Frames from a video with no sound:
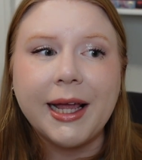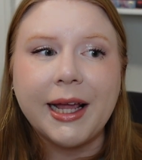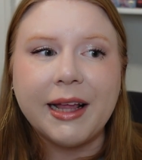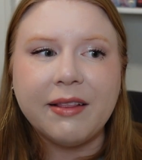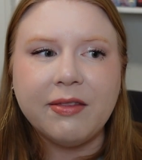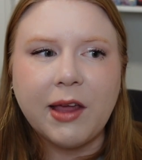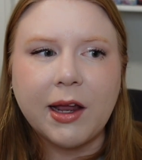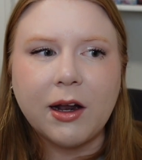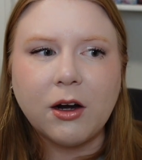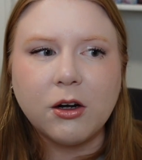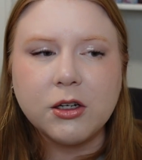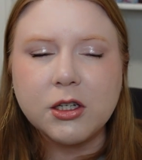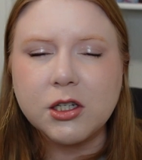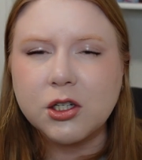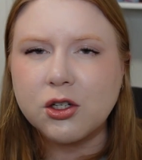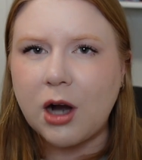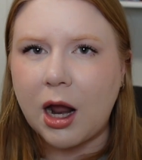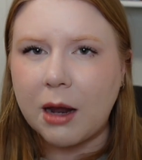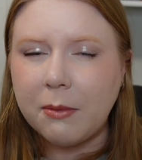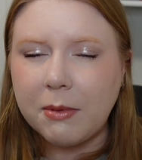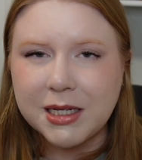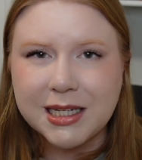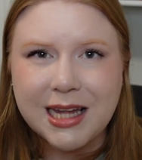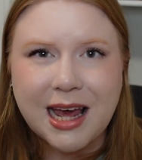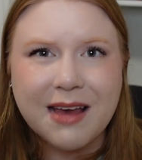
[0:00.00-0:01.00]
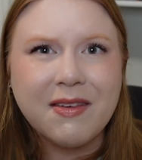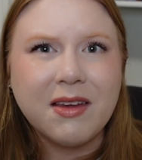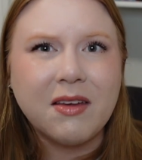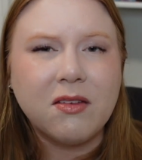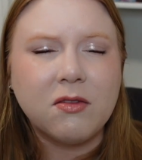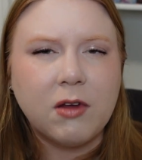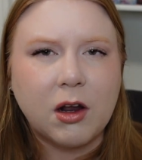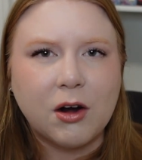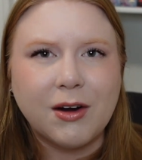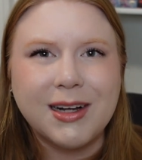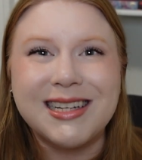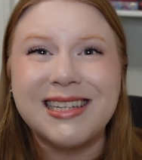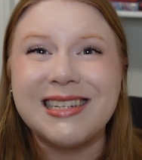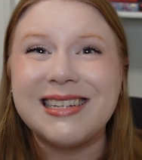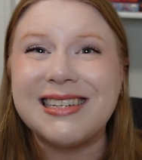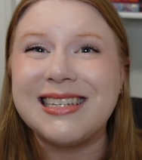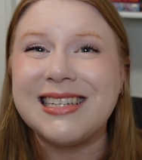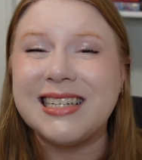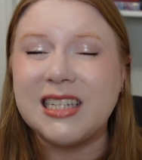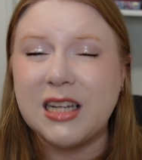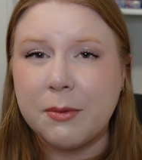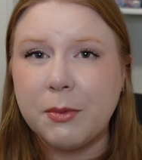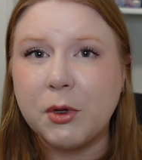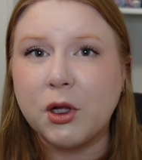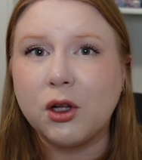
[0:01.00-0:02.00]
they are described as having very
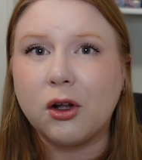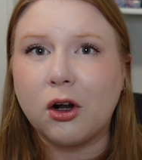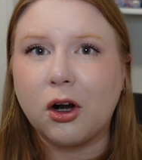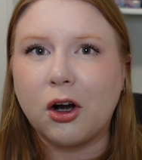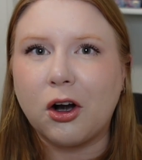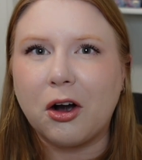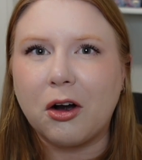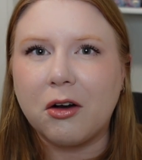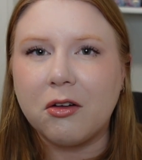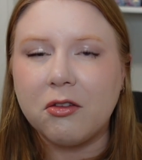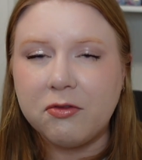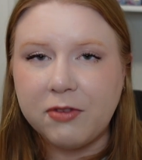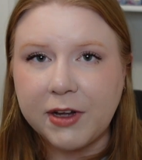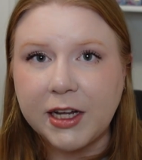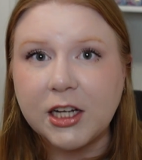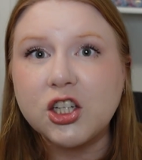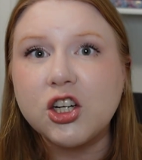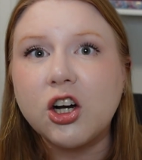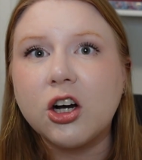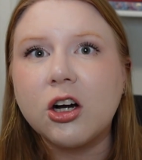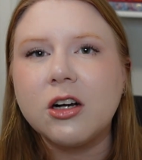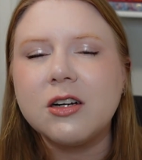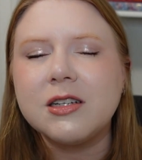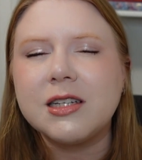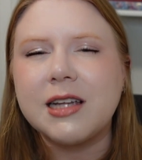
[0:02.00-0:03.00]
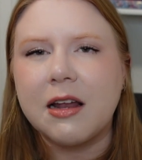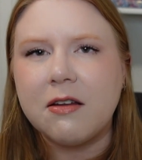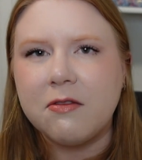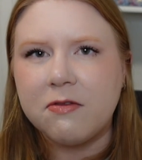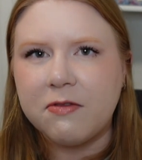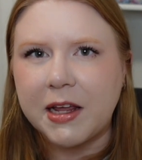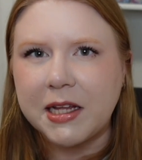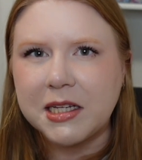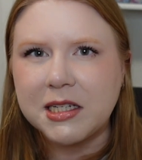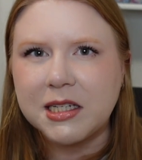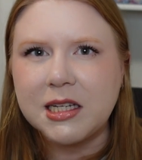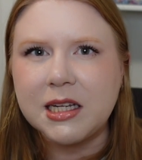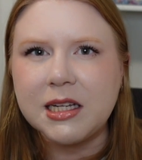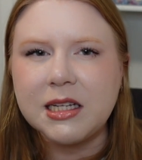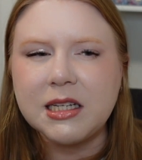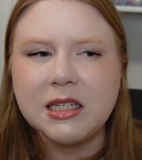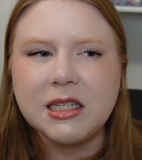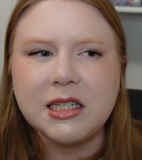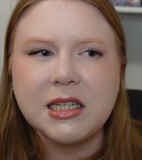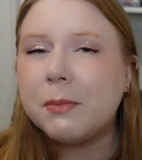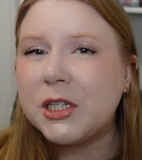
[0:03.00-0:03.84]
similar features and faces,